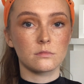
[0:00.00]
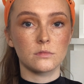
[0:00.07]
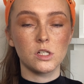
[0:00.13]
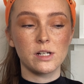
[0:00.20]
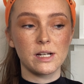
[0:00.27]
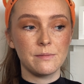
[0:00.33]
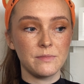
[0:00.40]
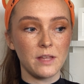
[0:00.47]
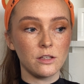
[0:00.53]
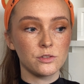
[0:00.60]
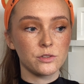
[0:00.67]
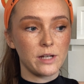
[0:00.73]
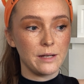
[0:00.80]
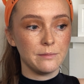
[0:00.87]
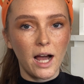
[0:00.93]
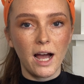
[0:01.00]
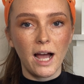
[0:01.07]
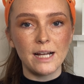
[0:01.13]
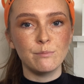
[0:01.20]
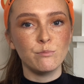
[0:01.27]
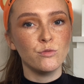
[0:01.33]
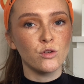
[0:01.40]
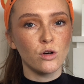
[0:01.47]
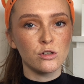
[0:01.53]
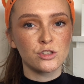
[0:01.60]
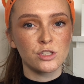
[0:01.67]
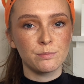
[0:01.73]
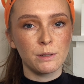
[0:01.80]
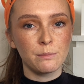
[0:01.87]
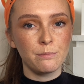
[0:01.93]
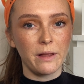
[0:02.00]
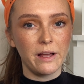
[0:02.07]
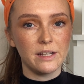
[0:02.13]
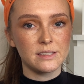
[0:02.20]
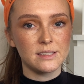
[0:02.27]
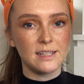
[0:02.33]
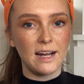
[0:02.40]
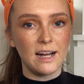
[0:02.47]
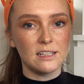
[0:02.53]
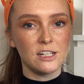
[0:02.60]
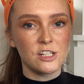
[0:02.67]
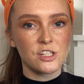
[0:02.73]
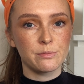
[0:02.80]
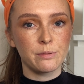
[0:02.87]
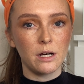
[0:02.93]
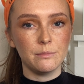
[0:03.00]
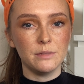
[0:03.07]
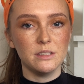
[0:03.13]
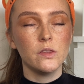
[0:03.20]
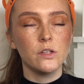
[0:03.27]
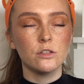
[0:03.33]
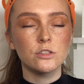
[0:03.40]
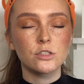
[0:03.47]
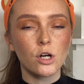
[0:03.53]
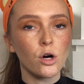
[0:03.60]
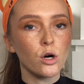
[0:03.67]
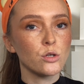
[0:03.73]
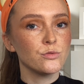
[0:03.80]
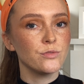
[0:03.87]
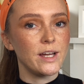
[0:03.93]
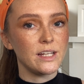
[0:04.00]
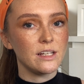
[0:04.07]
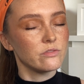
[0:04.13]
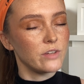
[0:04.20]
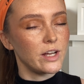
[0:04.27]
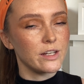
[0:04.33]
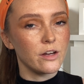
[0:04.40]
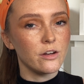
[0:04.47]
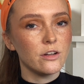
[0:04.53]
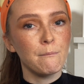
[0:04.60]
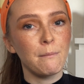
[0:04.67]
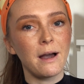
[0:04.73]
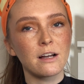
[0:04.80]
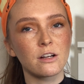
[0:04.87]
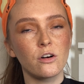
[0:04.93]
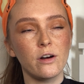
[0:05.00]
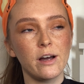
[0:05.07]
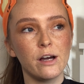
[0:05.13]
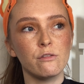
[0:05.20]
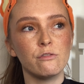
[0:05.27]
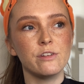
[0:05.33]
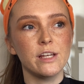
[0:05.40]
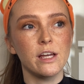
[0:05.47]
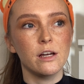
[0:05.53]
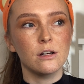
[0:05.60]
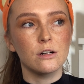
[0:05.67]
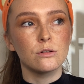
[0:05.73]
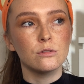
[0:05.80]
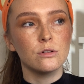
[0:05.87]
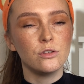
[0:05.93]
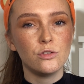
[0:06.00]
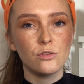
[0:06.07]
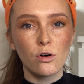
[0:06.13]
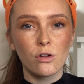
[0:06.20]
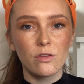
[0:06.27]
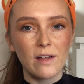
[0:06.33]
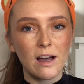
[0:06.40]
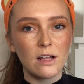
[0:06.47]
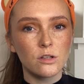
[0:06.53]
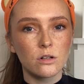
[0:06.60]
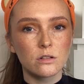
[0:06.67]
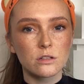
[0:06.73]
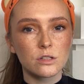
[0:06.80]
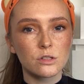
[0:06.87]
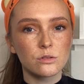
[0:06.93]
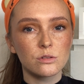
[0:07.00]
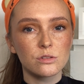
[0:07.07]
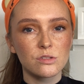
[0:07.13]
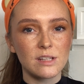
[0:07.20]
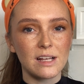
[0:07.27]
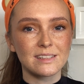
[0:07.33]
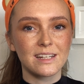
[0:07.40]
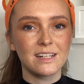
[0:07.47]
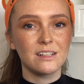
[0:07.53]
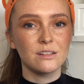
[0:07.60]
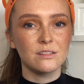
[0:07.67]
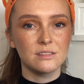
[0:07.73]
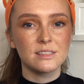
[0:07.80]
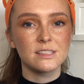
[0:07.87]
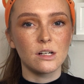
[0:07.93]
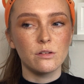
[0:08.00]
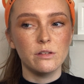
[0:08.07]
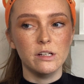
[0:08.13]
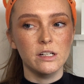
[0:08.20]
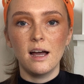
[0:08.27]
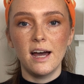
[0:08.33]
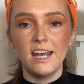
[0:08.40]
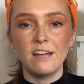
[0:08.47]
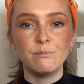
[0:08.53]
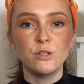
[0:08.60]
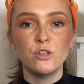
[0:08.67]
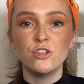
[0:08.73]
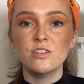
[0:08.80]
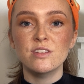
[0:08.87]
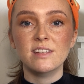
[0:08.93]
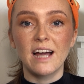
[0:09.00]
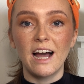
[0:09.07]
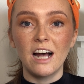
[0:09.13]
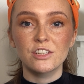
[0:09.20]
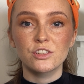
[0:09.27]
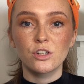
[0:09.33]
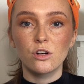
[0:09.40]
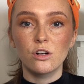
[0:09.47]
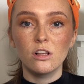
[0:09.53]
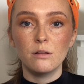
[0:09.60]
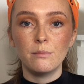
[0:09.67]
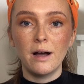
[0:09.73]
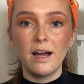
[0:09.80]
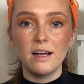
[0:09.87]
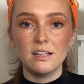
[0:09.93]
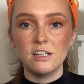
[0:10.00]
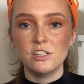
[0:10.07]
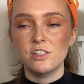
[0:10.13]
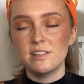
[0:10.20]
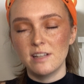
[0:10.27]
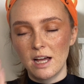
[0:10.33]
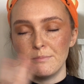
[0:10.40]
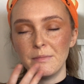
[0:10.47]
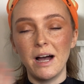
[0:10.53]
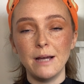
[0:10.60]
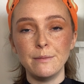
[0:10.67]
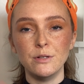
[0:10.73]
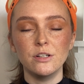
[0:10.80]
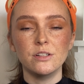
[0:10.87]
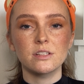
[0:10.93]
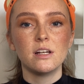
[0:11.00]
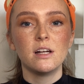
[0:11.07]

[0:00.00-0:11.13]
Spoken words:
Okay, that looks okay. I am not super blessed in the eyelash department. They look alright right now, but I got LVL not that long ago, so that's kind of still there. And I've been using castor oil on my eyelashes and my eyebrows,